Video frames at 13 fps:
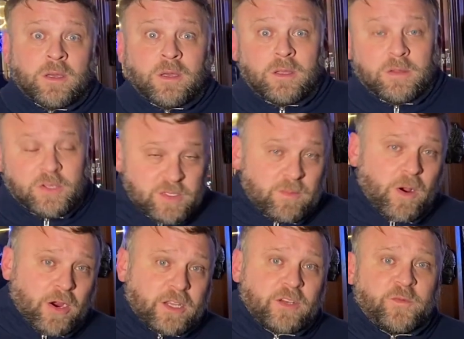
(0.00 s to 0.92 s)
There's a
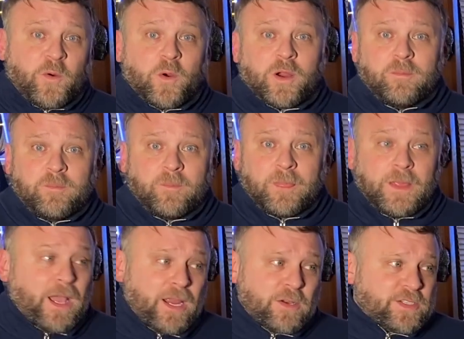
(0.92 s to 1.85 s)
market for him.
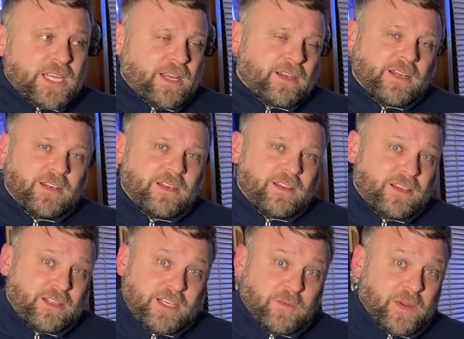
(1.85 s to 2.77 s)
I understand. And
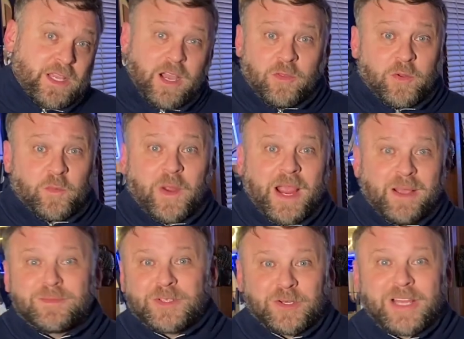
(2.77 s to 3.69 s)
here we go. The
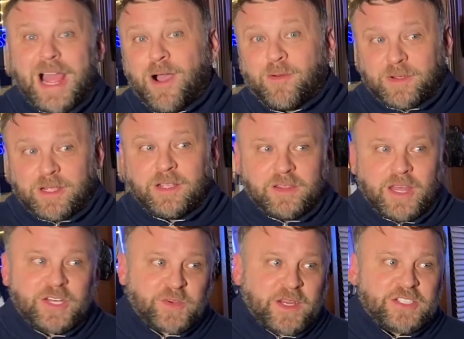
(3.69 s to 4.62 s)
Rams are now,
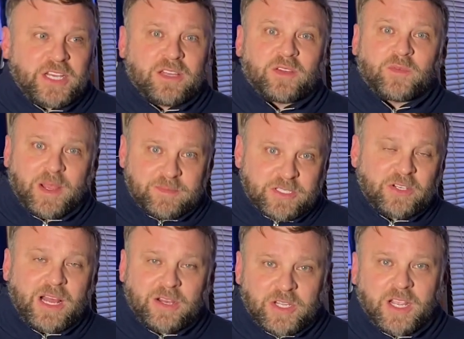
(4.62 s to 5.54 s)
they trade Jalen Ramsey. You're
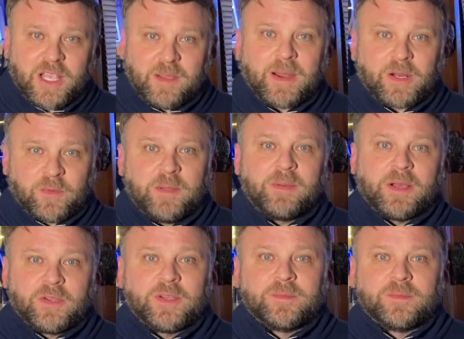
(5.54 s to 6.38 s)
now talking about a rebuild.